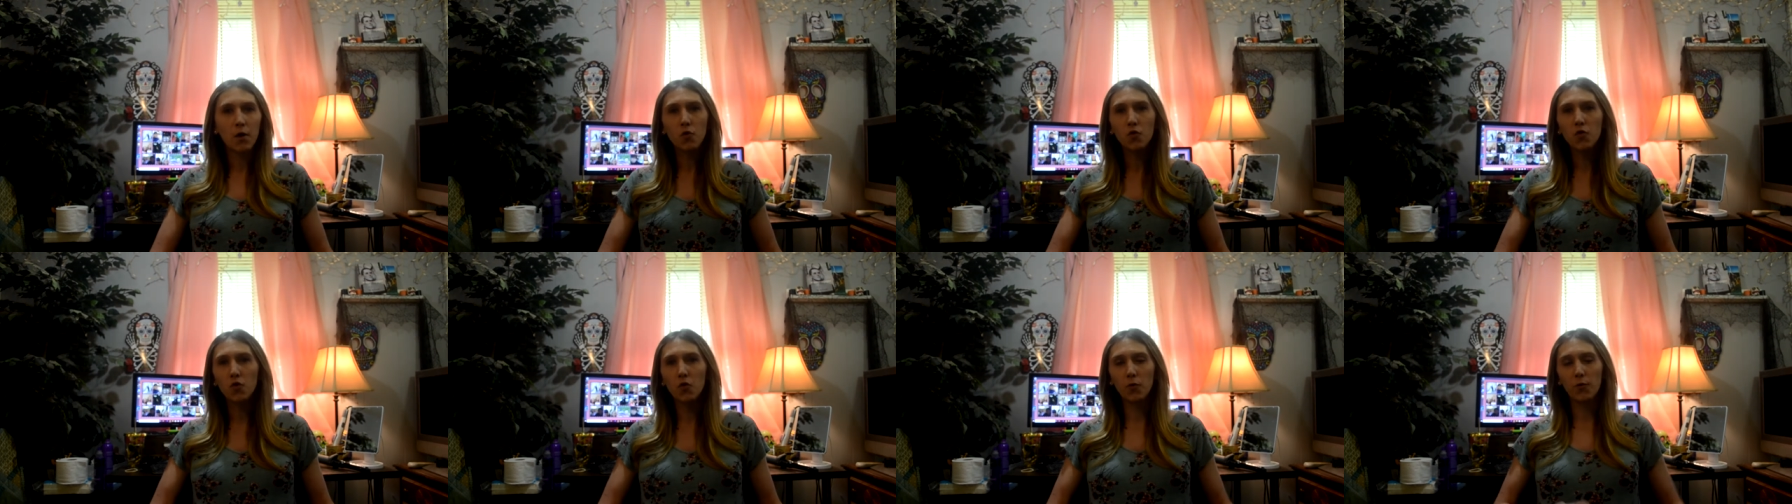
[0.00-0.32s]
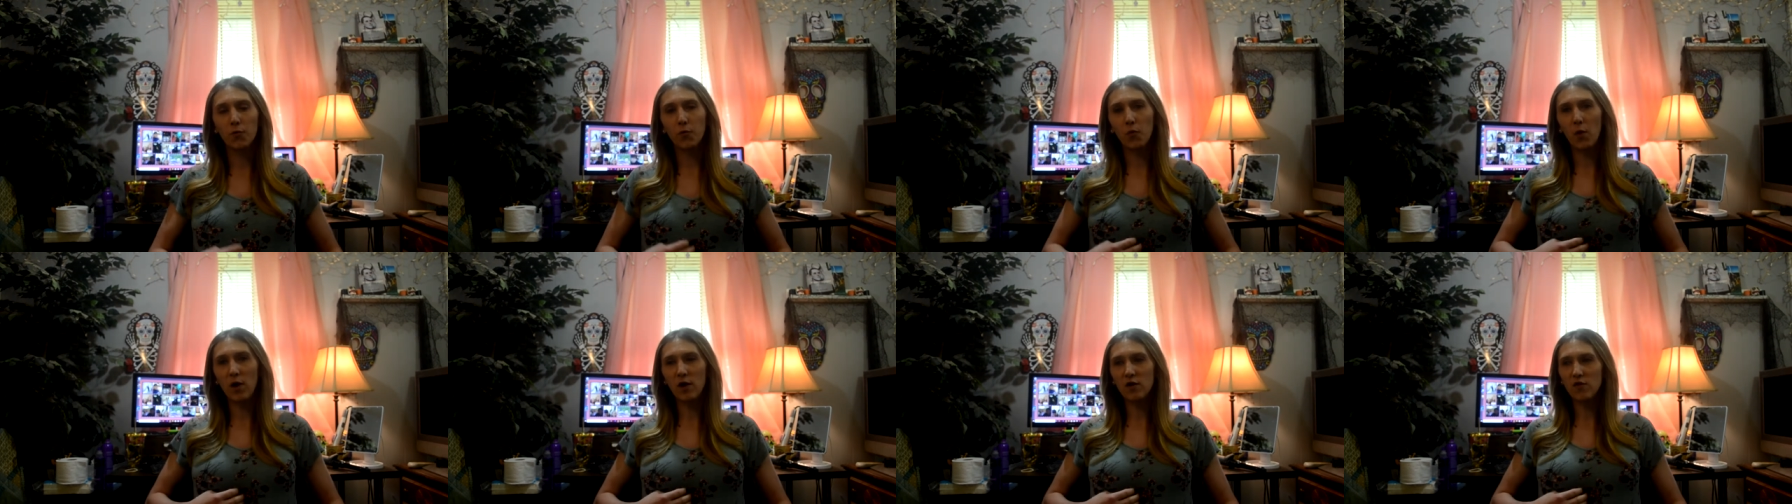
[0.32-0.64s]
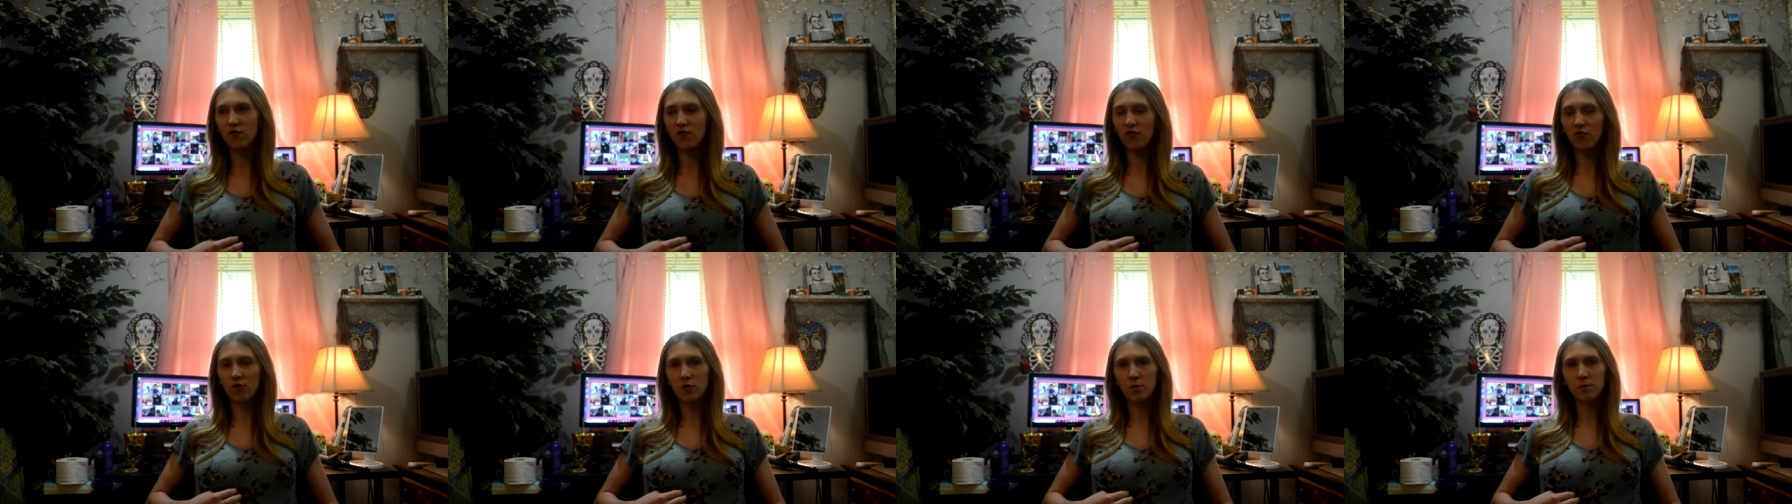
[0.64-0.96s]

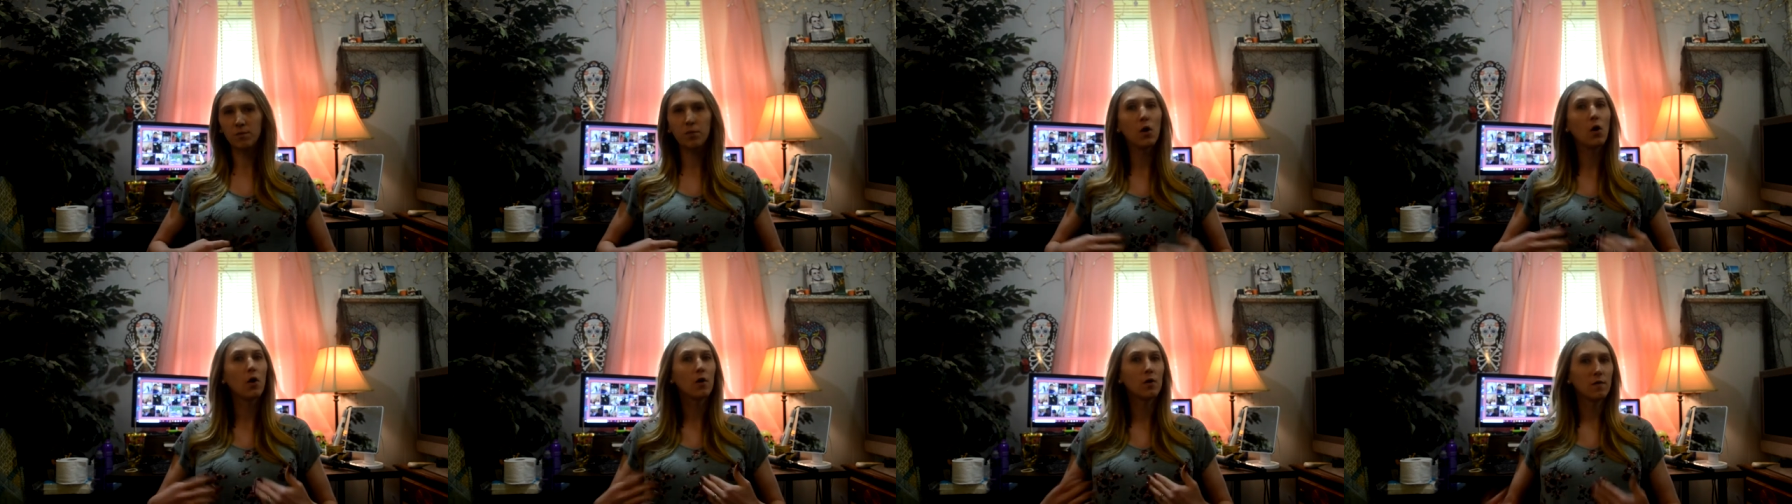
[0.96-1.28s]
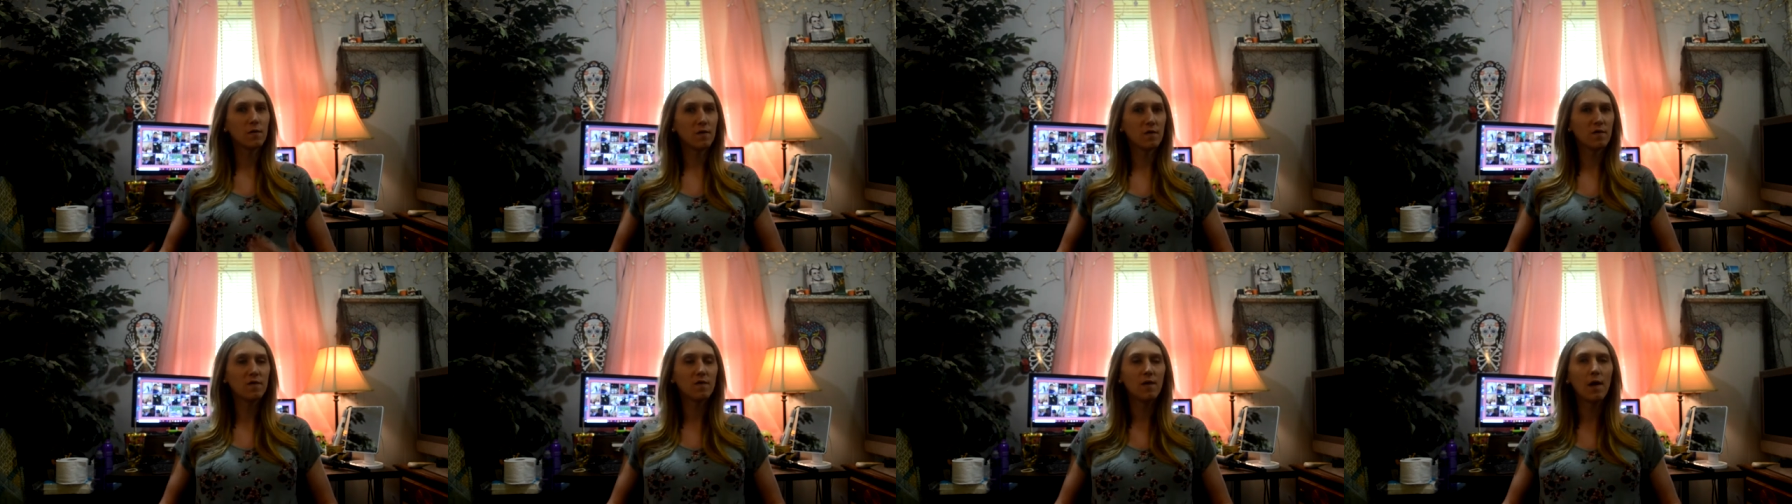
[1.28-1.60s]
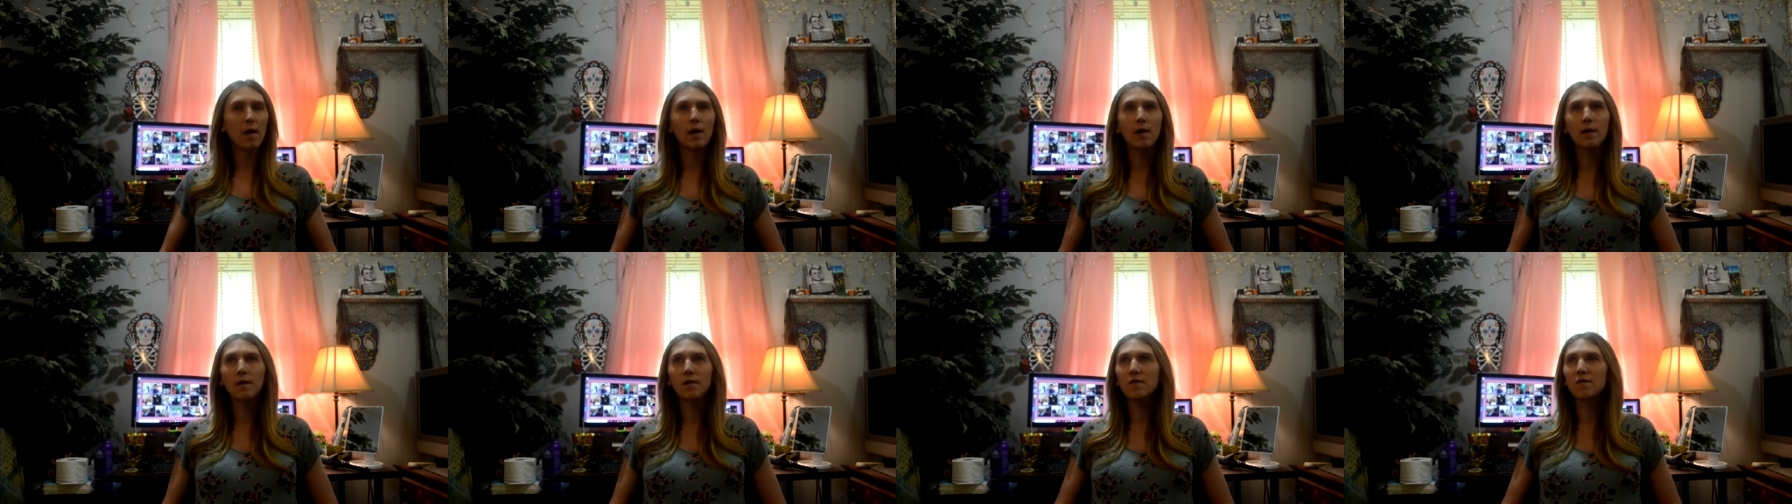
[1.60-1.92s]
northwestern part of the
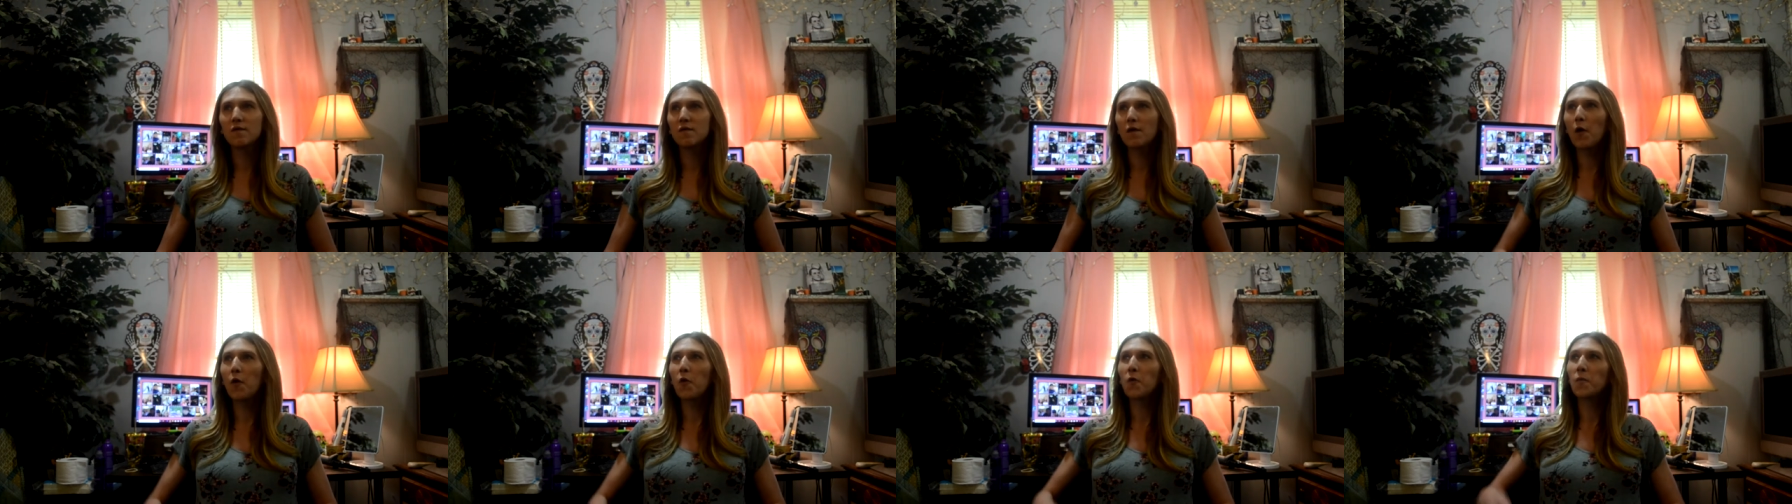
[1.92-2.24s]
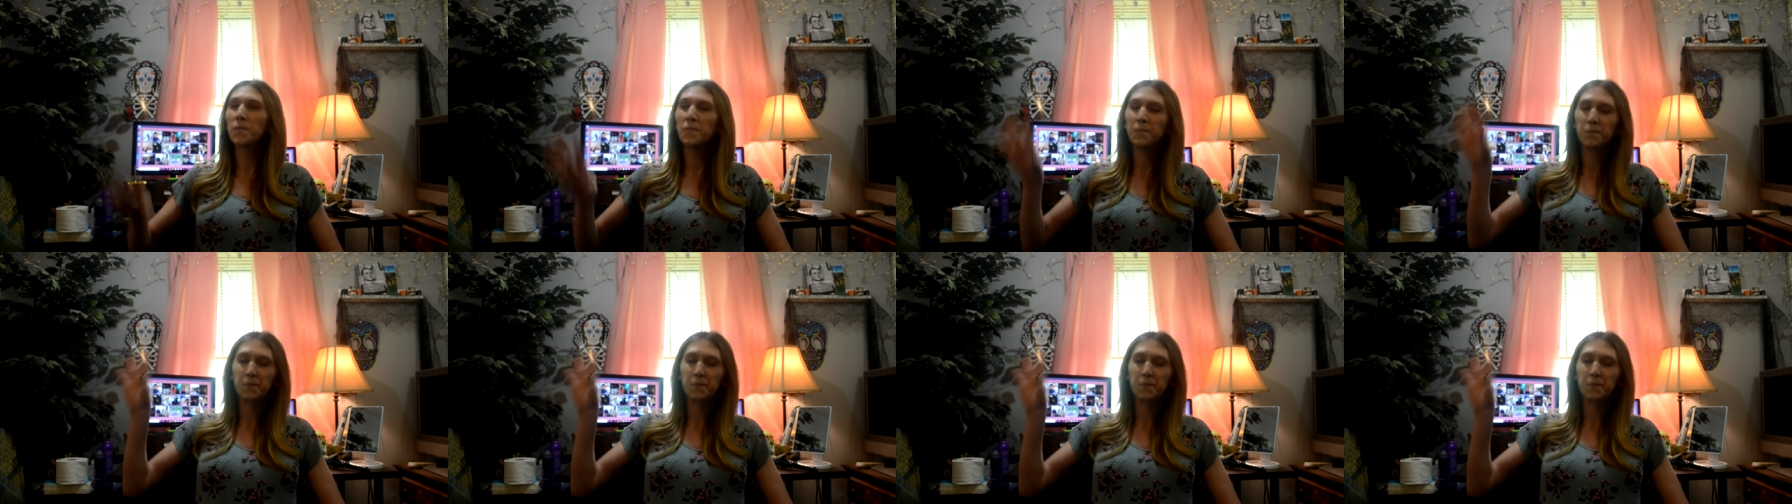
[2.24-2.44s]
state, so